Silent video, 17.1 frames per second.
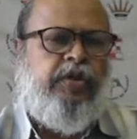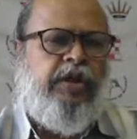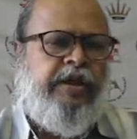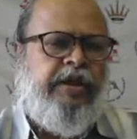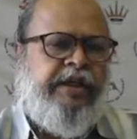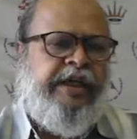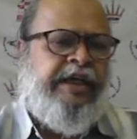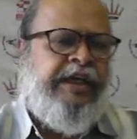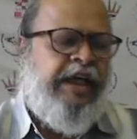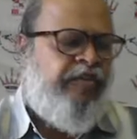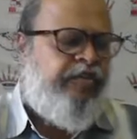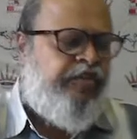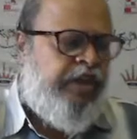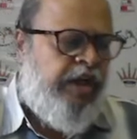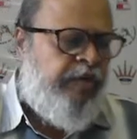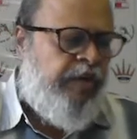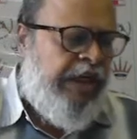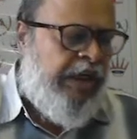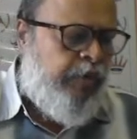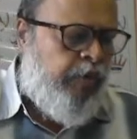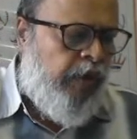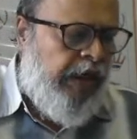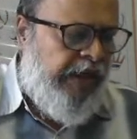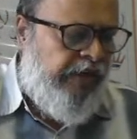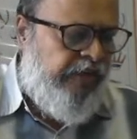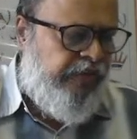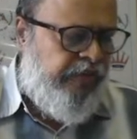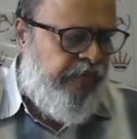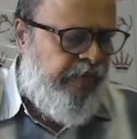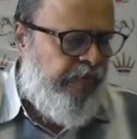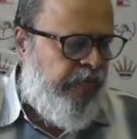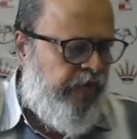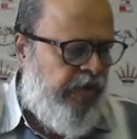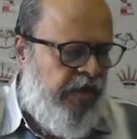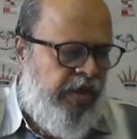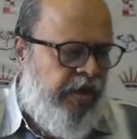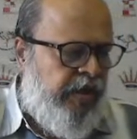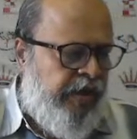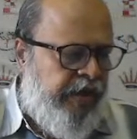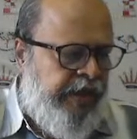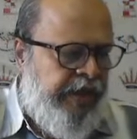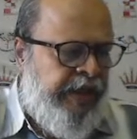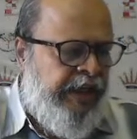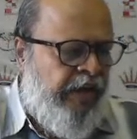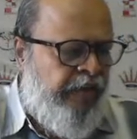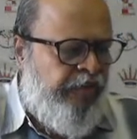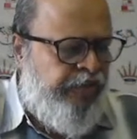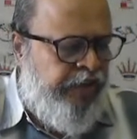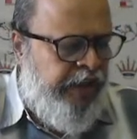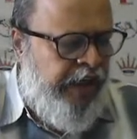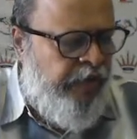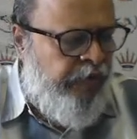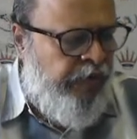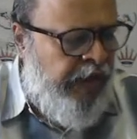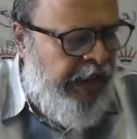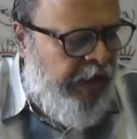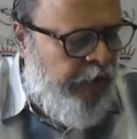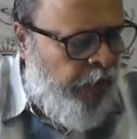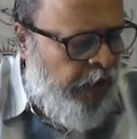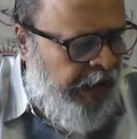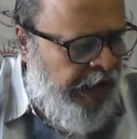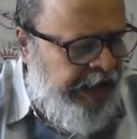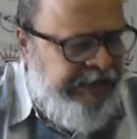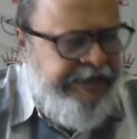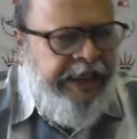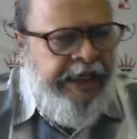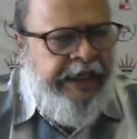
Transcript: King f3 will equalize. King f3 will equalize the